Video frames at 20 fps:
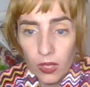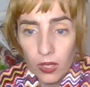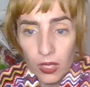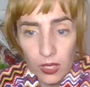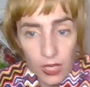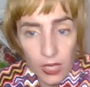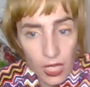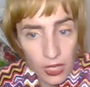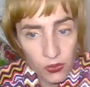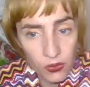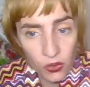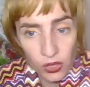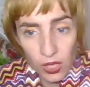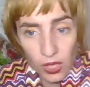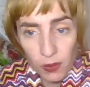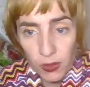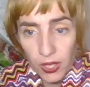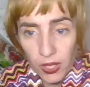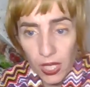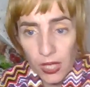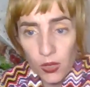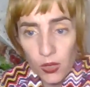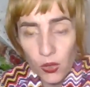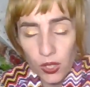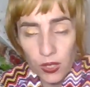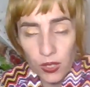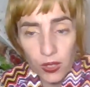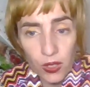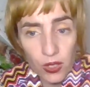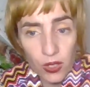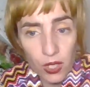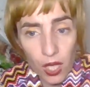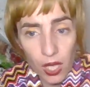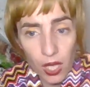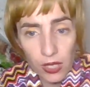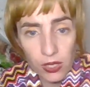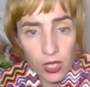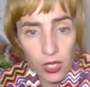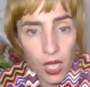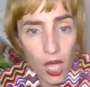And that's what I'm telling you. He didn't
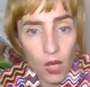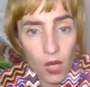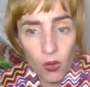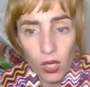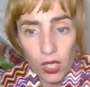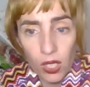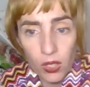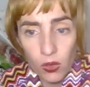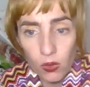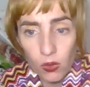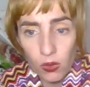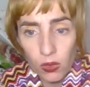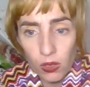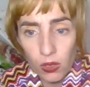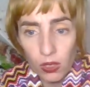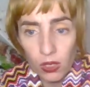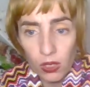ask, how are you?